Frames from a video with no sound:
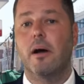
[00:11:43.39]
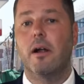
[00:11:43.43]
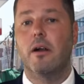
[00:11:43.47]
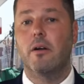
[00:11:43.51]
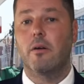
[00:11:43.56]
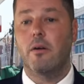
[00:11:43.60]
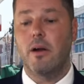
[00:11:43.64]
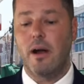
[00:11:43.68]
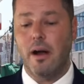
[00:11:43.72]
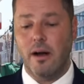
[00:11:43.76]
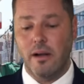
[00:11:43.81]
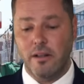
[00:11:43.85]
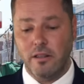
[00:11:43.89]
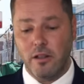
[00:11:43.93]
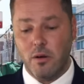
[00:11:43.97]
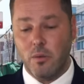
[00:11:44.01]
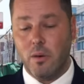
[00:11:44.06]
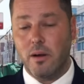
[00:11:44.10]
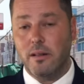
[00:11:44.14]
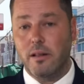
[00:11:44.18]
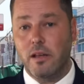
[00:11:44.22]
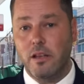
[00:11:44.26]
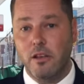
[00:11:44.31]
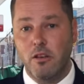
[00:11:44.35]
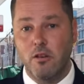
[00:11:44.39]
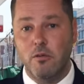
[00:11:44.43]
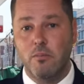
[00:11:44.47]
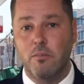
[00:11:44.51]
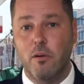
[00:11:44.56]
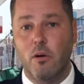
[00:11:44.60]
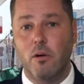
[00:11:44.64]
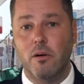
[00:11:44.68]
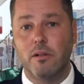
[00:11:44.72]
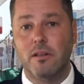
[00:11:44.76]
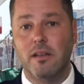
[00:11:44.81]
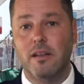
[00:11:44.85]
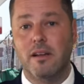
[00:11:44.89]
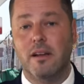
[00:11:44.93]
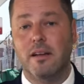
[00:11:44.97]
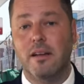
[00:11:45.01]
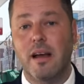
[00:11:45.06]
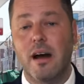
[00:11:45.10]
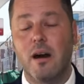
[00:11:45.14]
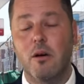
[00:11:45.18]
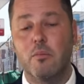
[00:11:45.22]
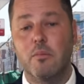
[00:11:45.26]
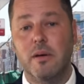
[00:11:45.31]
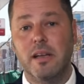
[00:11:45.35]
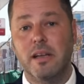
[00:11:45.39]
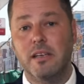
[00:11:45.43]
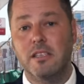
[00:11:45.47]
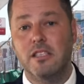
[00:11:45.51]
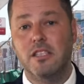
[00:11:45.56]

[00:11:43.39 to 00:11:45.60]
around the one that you bought that are now being